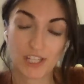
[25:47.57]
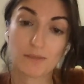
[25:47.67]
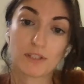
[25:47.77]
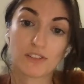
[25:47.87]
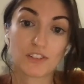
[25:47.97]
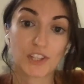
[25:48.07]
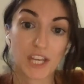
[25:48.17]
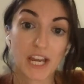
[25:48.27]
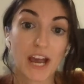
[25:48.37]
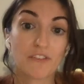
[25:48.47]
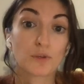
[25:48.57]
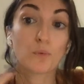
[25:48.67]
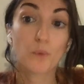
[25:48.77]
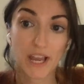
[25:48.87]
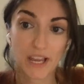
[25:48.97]
that means that they have to
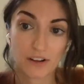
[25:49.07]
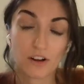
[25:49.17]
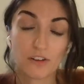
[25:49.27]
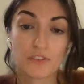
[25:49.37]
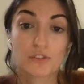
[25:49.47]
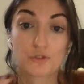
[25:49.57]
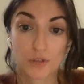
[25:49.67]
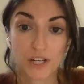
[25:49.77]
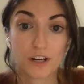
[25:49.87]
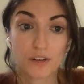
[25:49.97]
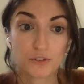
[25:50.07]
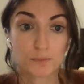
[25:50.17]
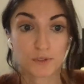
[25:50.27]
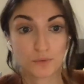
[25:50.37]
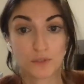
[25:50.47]
weigh all these trade offs
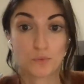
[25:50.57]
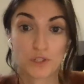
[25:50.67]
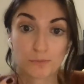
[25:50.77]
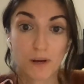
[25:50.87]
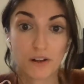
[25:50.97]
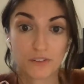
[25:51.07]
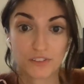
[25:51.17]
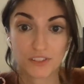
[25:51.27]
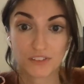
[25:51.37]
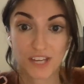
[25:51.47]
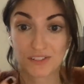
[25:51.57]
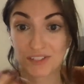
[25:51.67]
between which policies get